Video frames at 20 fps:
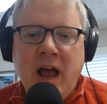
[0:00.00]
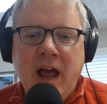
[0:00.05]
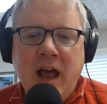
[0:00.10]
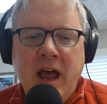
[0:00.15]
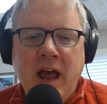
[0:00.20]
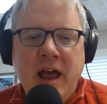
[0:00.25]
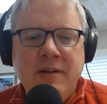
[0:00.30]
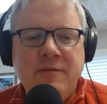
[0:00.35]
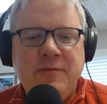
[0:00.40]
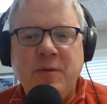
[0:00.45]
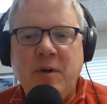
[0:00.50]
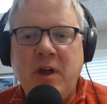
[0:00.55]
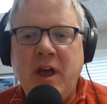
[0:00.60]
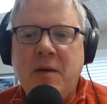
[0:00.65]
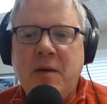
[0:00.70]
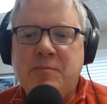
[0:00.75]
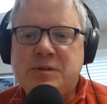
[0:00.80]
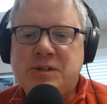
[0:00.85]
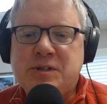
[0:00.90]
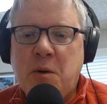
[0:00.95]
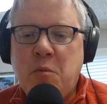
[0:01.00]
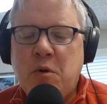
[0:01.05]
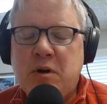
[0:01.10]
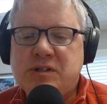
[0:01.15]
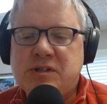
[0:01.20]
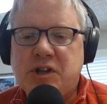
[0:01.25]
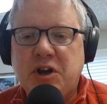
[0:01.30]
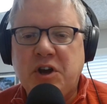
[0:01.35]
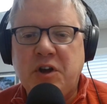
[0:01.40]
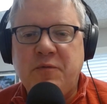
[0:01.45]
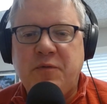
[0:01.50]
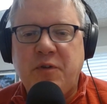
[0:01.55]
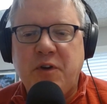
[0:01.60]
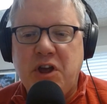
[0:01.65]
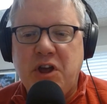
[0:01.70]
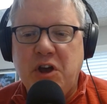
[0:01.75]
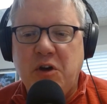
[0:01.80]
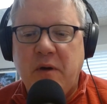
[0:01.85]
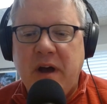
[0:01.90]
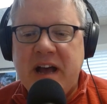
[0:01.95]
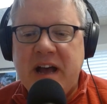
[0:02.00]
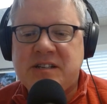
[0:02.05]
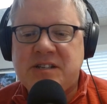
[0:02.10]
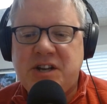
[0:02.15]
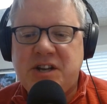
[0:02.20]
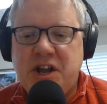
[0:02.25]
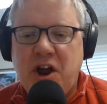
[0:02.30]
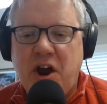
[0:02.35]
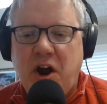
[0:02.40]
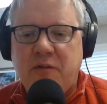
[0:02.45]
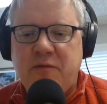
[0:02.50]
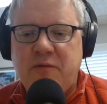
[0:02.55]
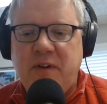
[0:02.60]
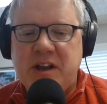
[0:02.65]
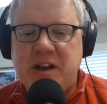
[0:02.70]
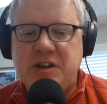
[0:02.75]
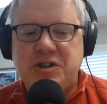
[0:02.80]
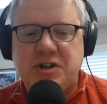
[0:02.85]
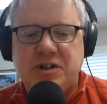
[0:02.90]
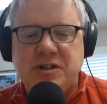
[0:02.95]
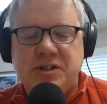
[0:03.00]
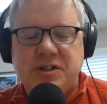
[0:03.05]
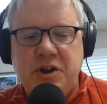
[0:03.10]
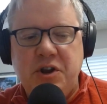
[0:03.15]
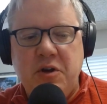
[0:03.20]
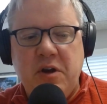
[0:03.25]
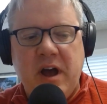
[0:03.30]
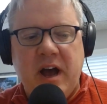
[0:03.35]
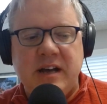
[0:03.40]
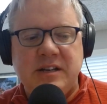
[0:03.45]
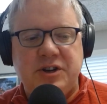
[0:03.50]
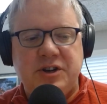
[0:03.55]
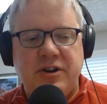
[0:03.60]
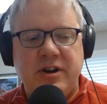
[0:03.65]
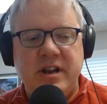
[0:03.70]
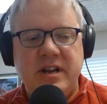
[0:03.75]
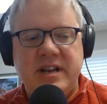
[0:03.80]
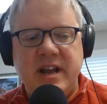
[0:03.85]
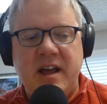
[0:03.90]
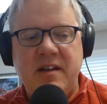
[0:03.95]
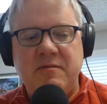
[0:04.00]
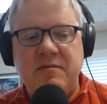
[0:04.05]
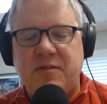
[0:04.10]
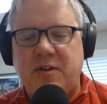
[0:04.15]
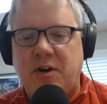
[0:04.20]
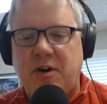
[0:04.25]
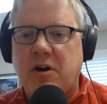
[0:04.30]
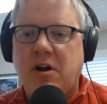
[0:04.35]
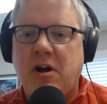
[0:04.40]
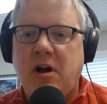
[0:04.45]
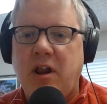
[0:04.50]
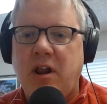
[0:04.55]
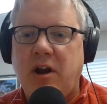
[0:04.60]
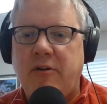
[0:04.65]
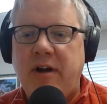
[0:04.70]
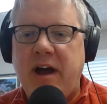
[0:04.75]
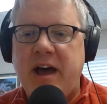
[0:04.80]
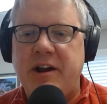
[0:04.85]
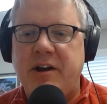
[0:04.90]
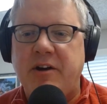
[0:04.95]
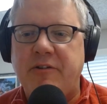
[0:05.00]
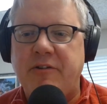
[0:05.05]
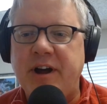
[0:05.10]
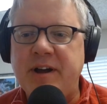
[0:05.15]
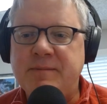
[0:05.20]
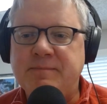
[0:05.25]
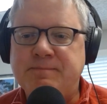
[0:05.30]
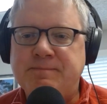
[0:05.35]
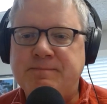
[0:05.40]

If someone's looking for you, SDR Ventures, and you guys are in Denver, Colorado, right?